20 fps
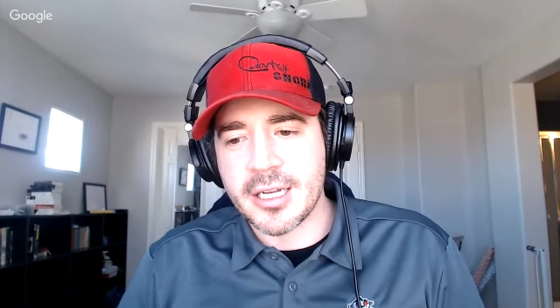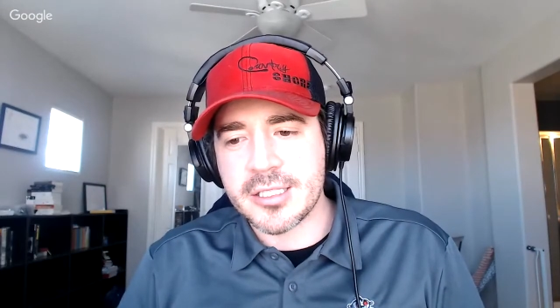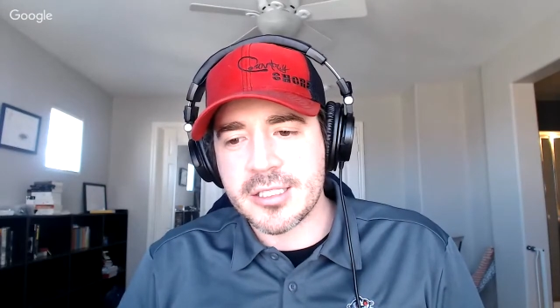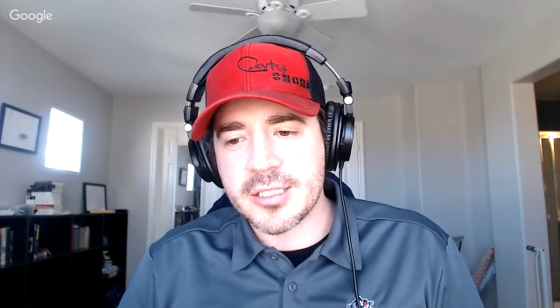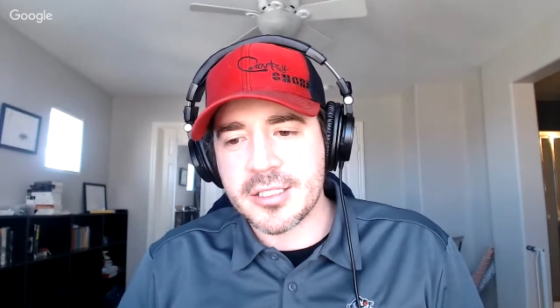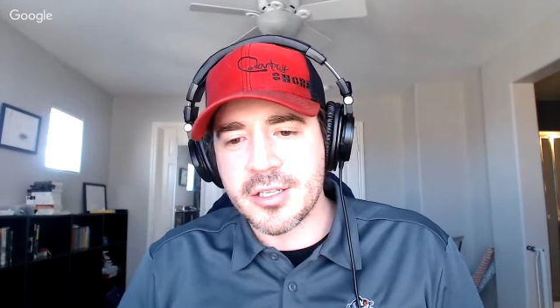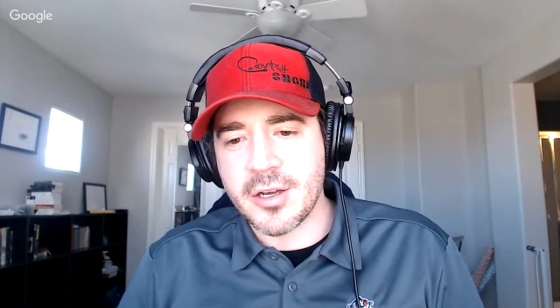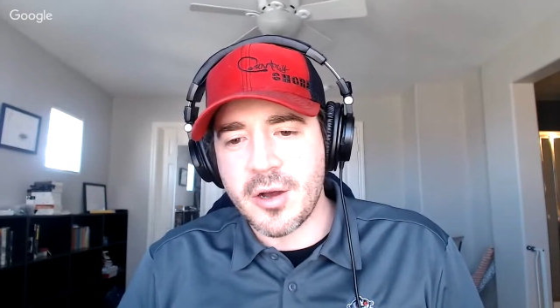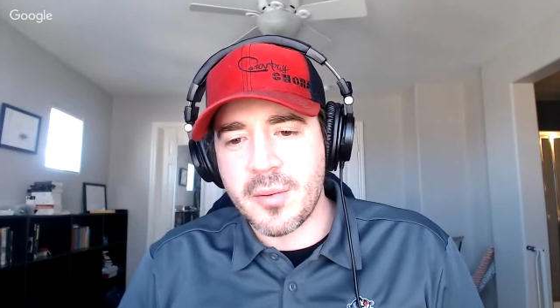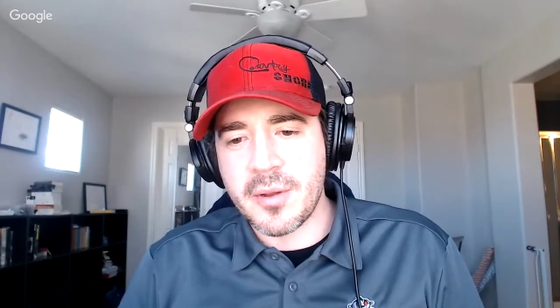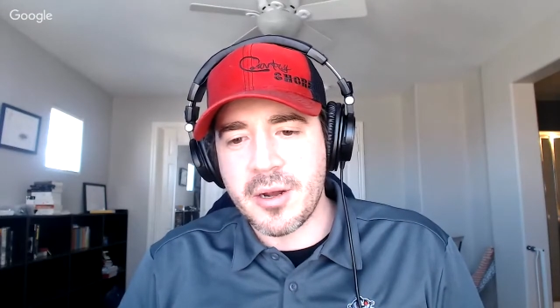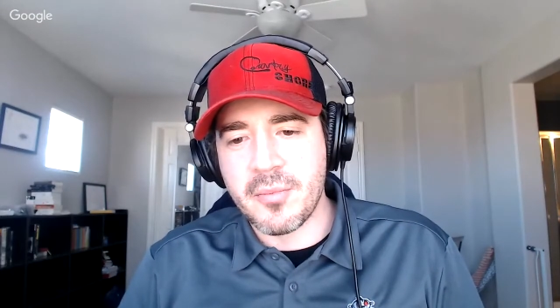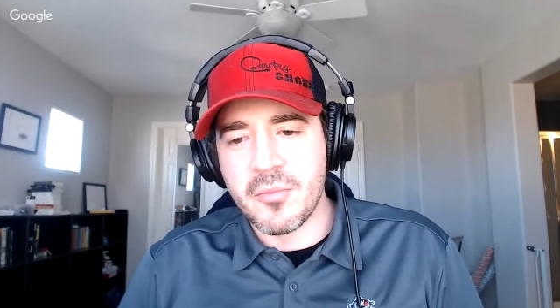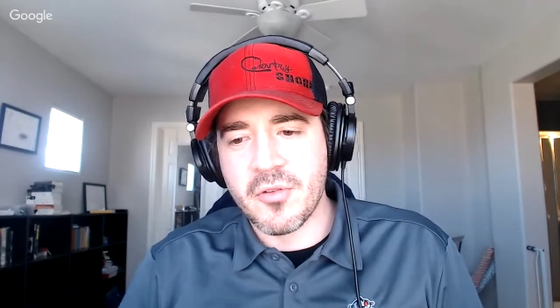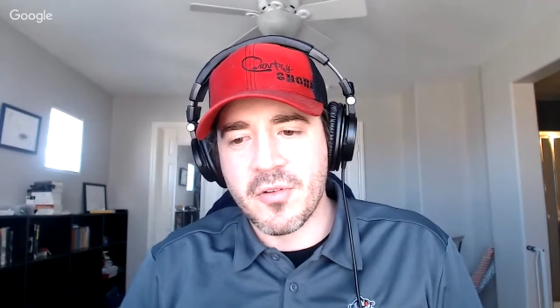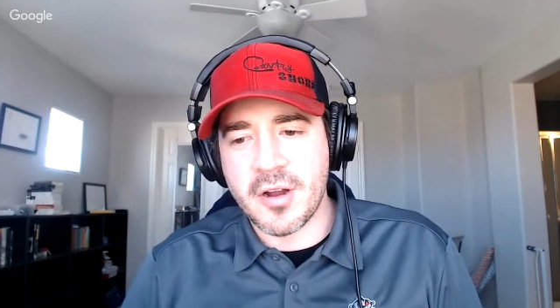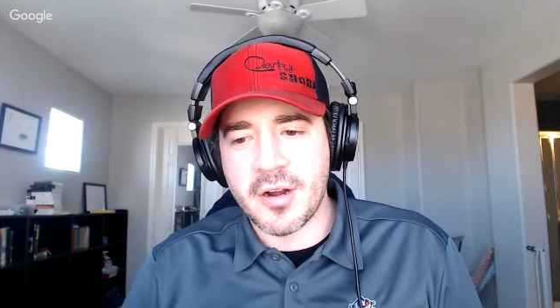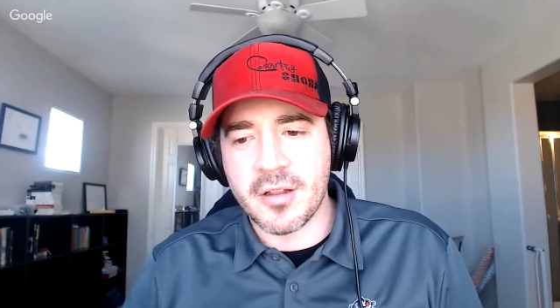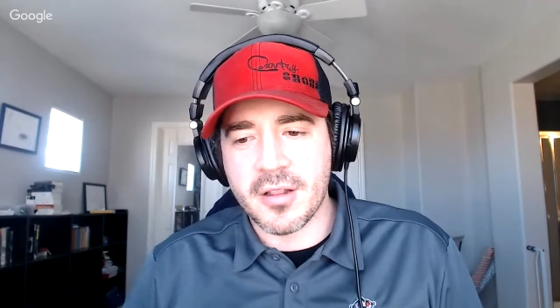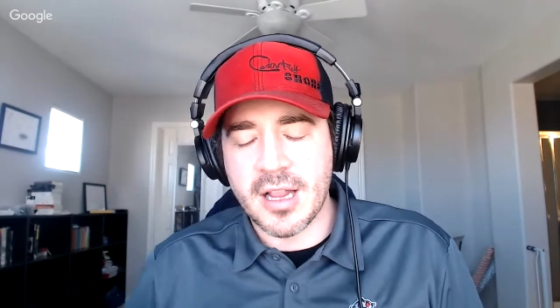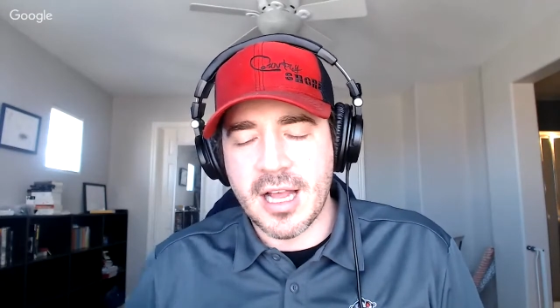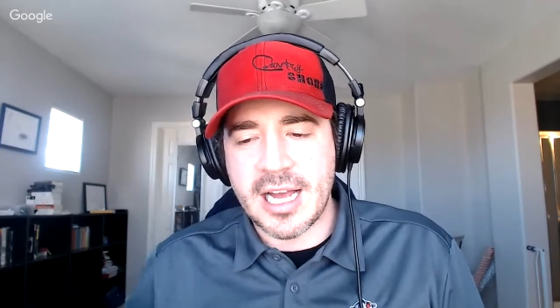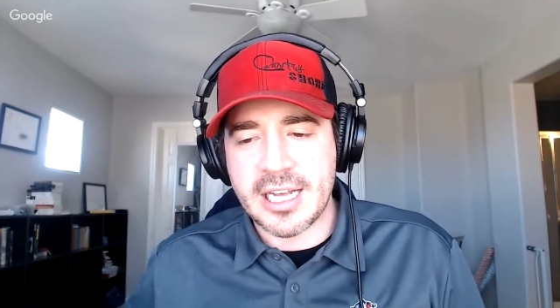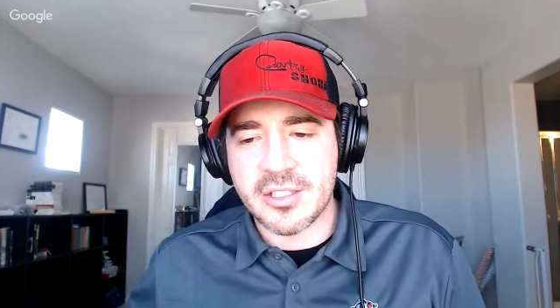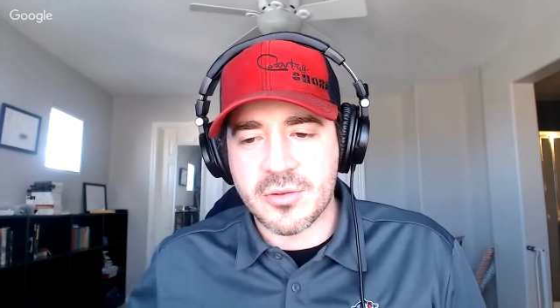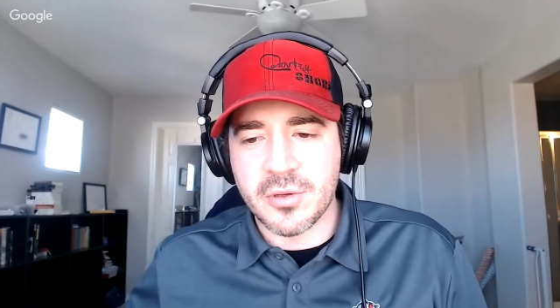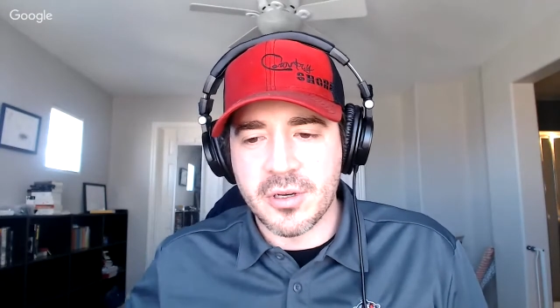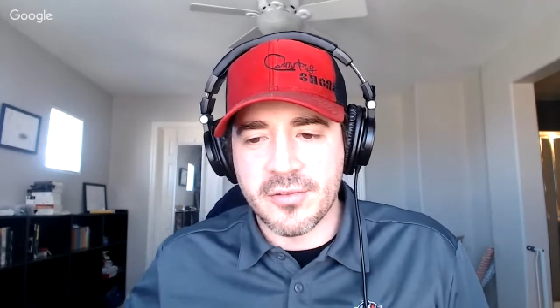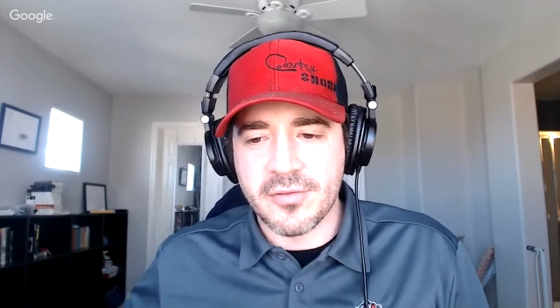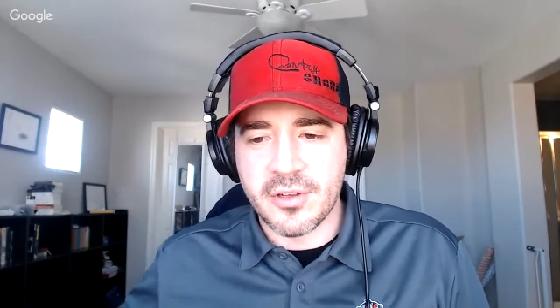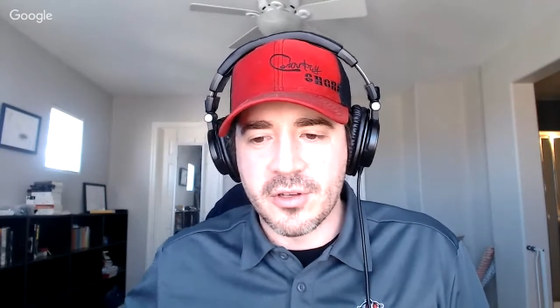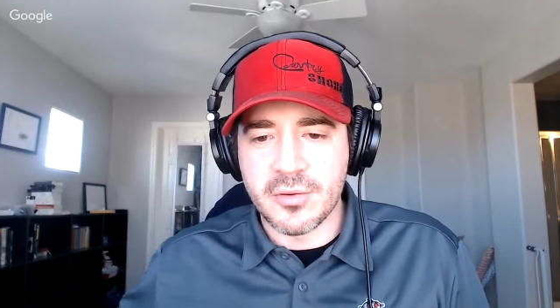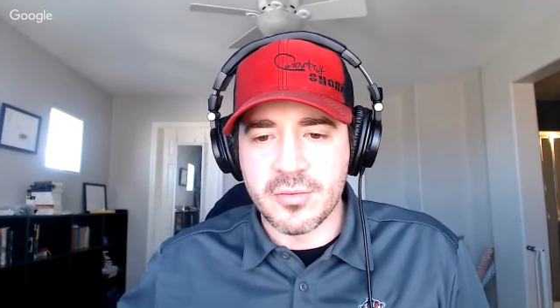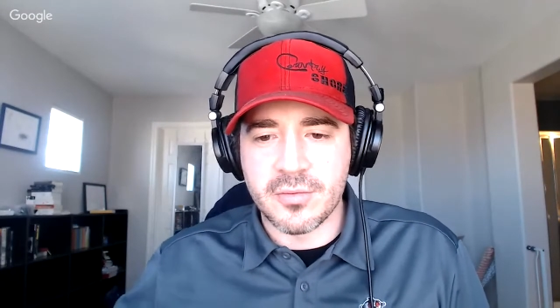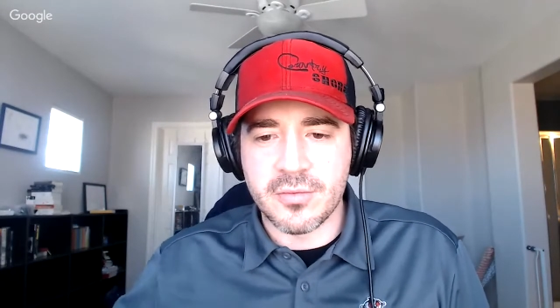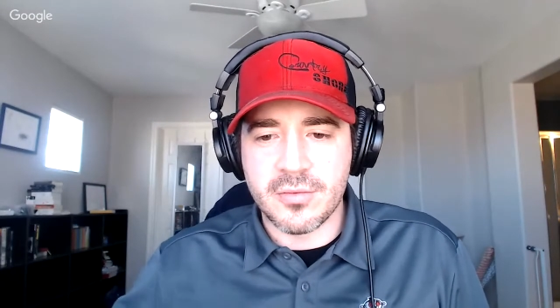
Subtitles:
So I'm going to move on to the last one. If you,